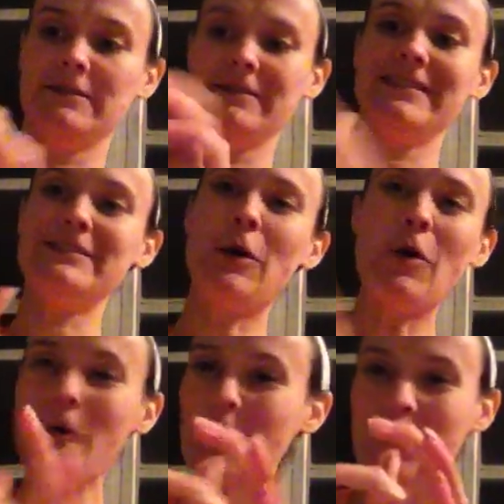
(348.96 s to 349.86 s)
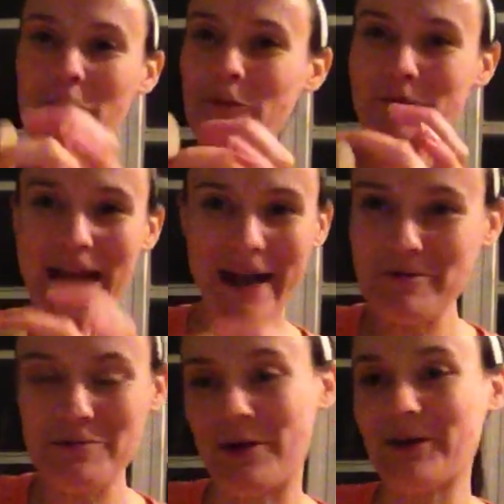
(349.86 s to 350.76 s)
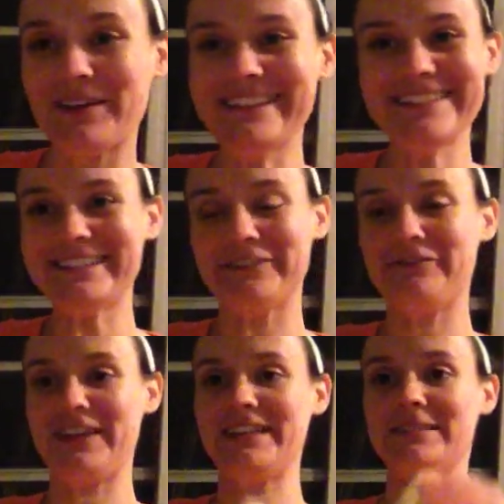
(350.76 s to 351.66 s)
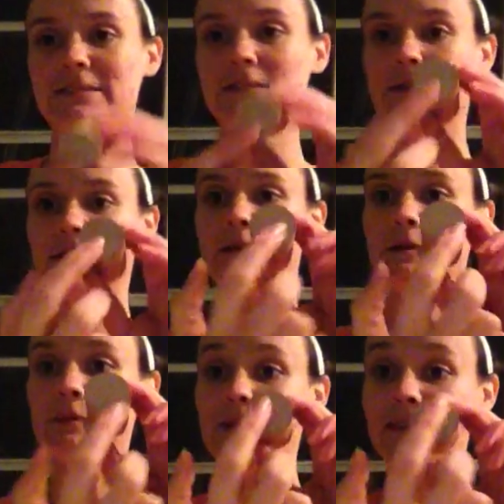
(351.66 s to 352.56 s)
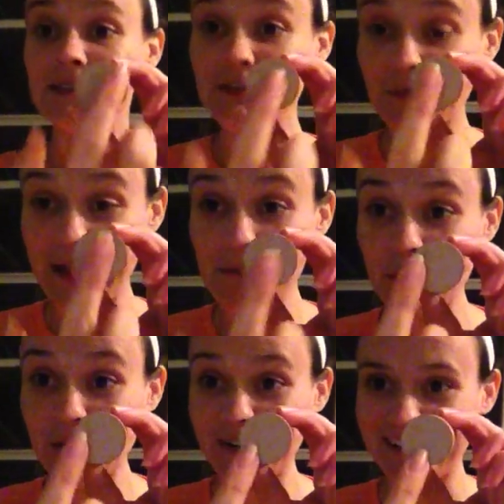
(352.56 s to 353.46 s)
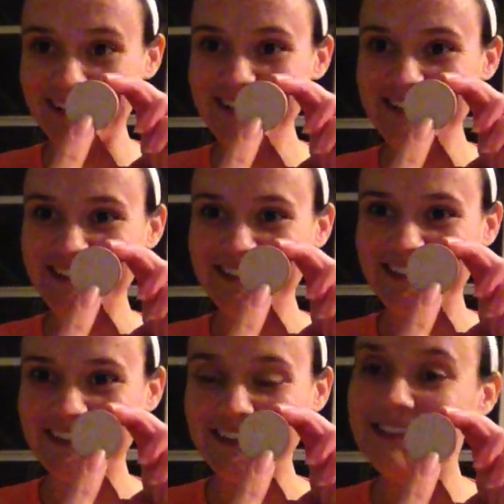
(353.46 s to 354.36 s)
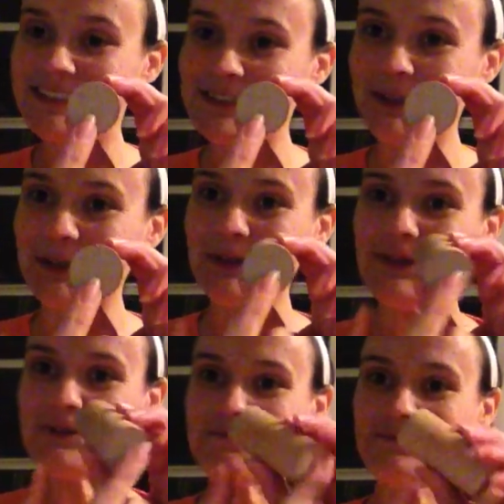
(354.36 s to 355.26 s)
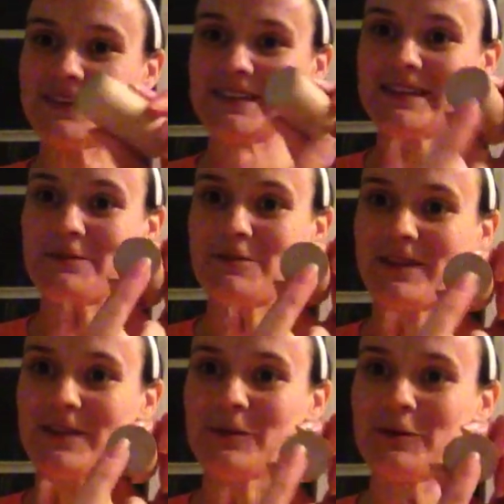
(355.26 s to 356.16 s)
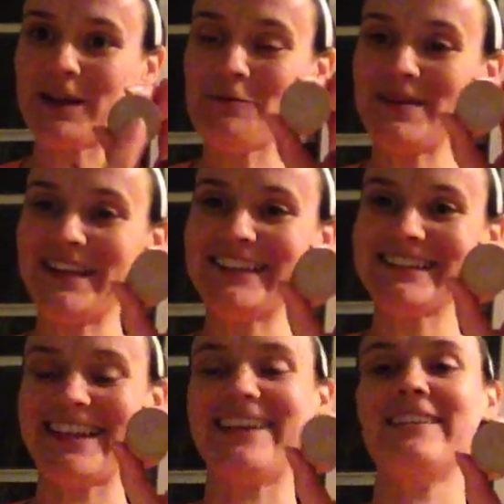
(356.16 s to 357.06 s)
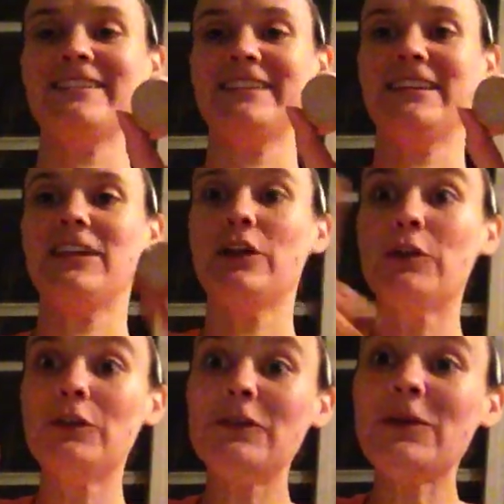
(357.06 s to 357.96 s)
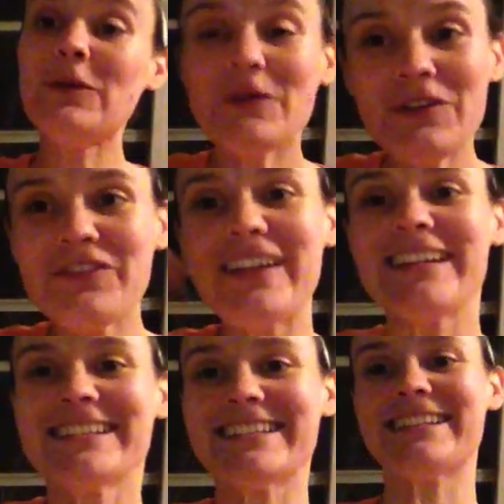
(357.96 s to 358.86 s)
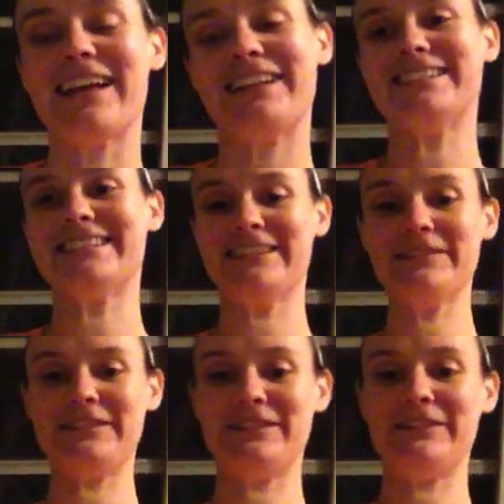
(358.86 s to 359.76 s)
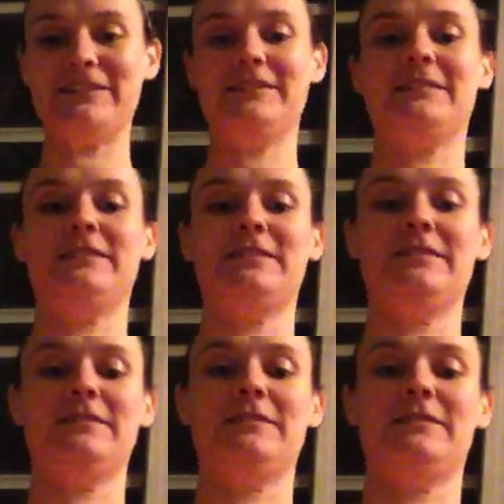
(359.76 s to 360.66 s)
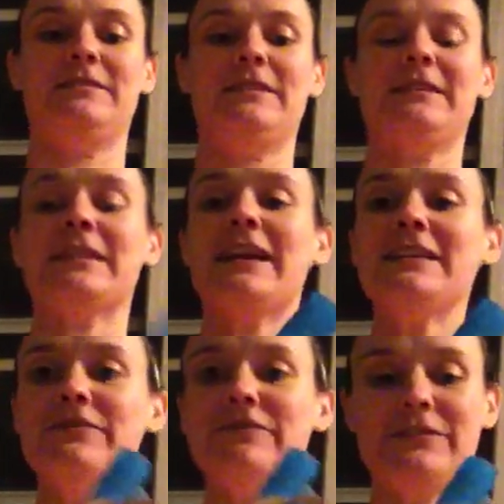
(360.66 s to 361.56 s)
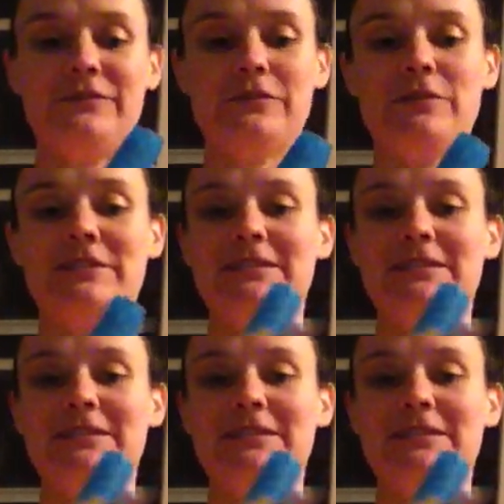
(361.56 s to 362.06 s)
this whole round part isn't a face. But this flat part is. It's a circle. Same with this one. How many is that? 2 faces on a cylinder. It's kind of difficult